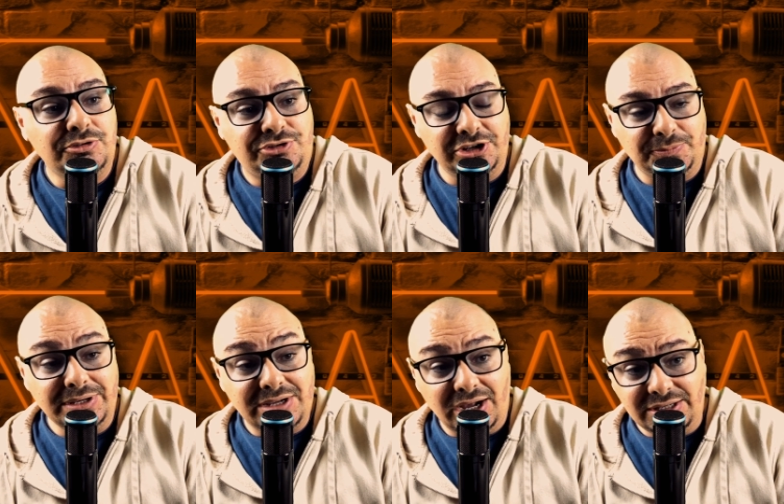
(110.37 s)
Just
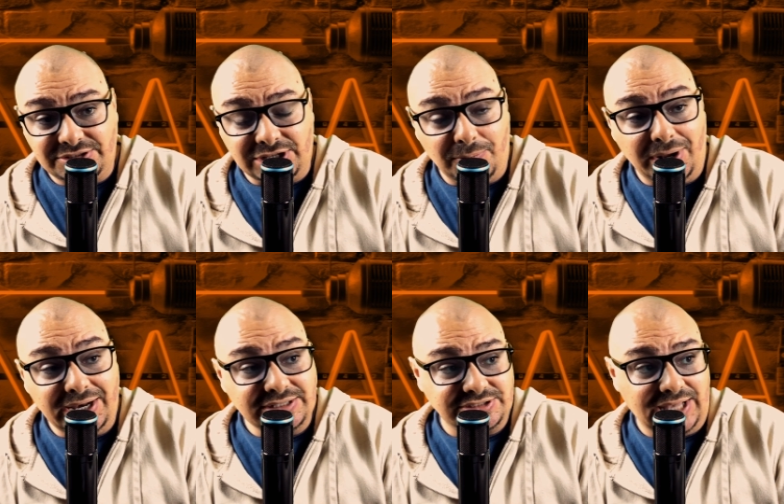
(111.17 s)
because
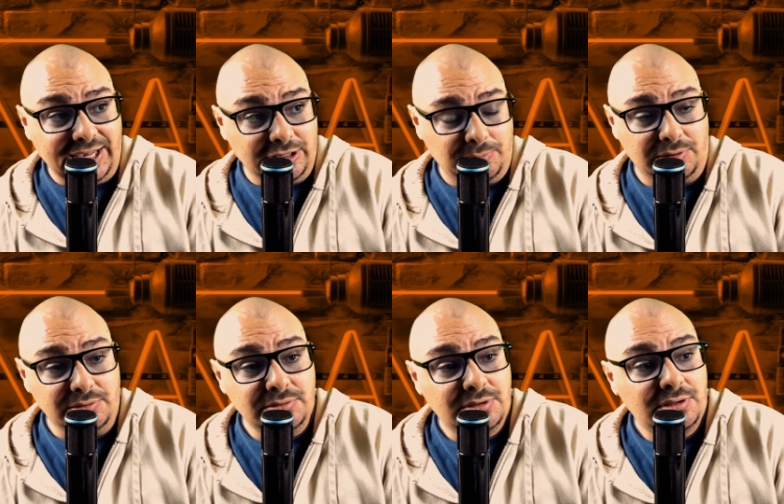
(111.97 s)
somebody is likable
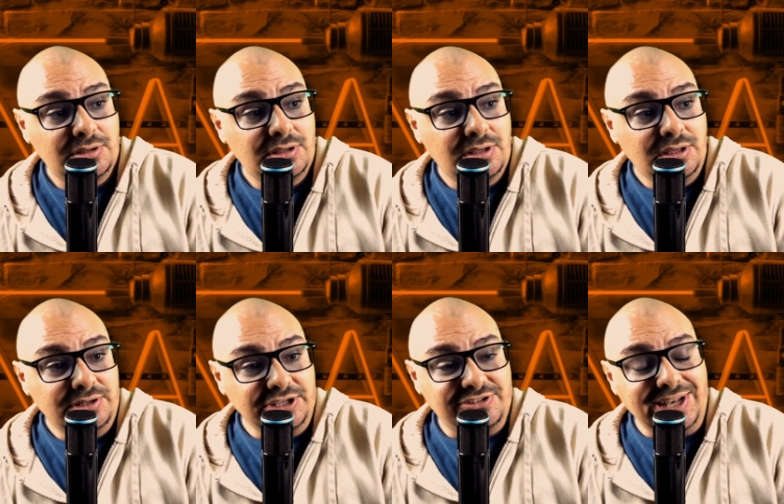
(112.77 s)

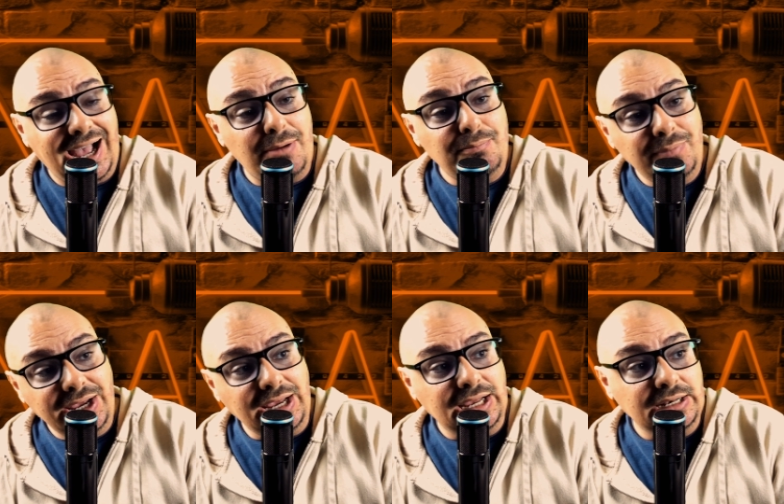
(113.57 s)
does not
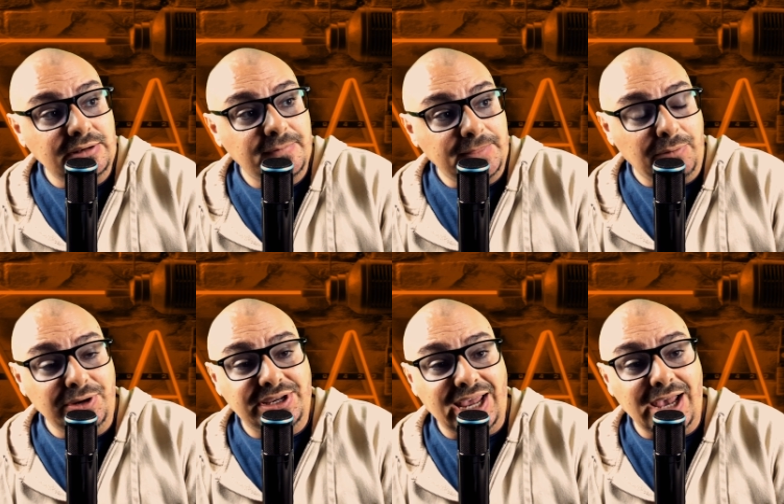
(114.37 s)
mean that
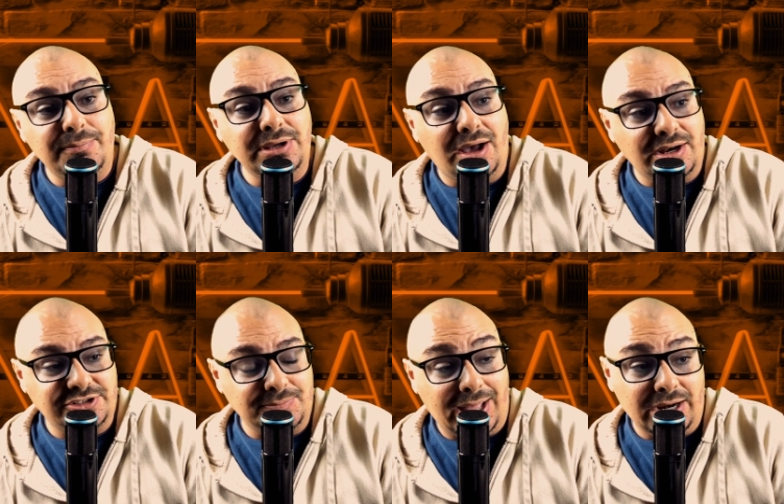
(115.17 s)
we can't be
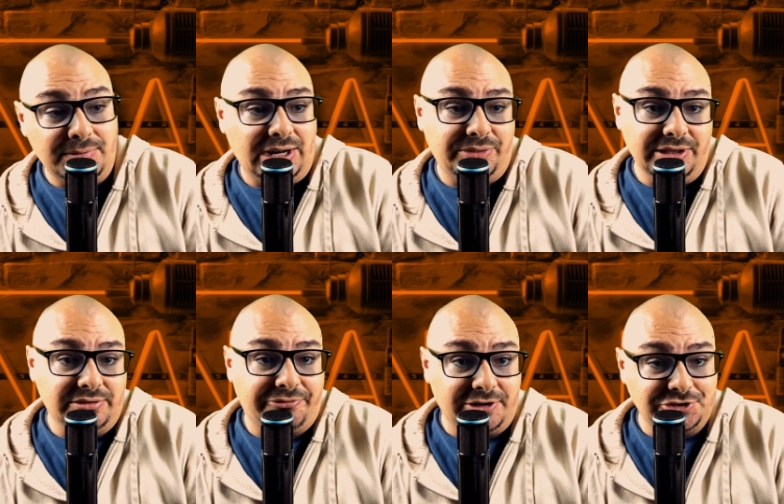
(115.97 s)
honest about him. And I think
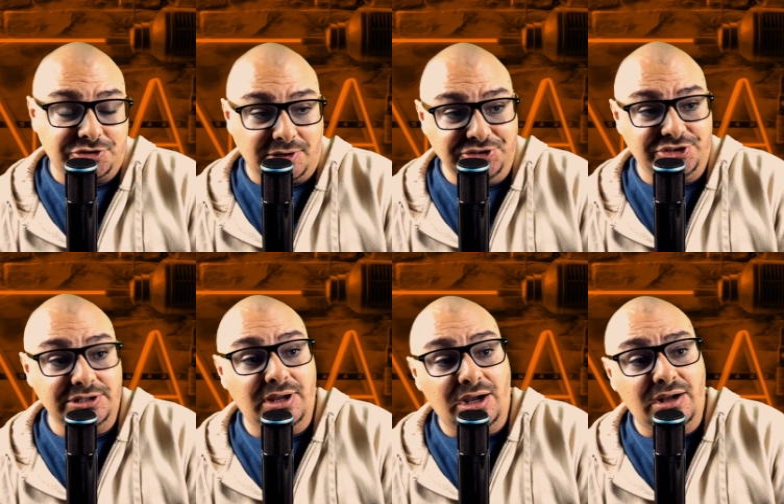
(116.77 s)
the
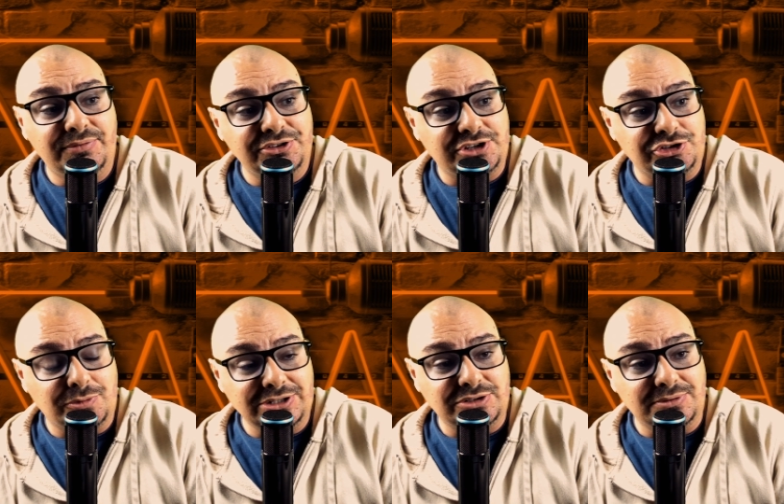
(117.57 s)
frustration of the
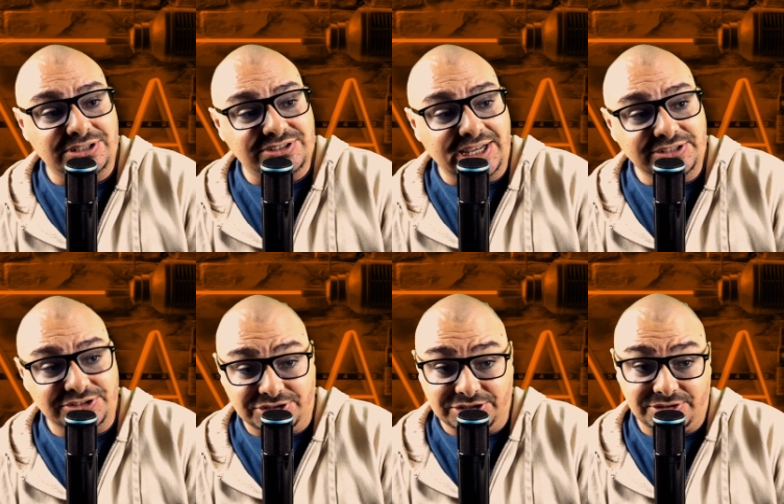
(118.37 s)
situation with the Saints
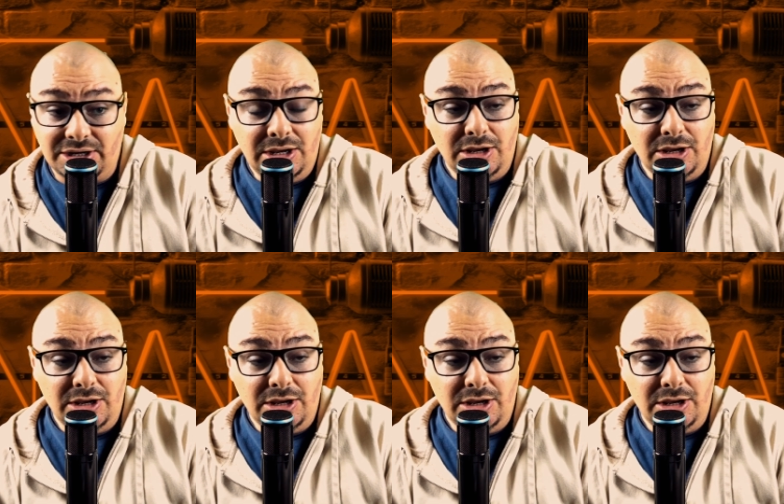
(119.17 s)
is just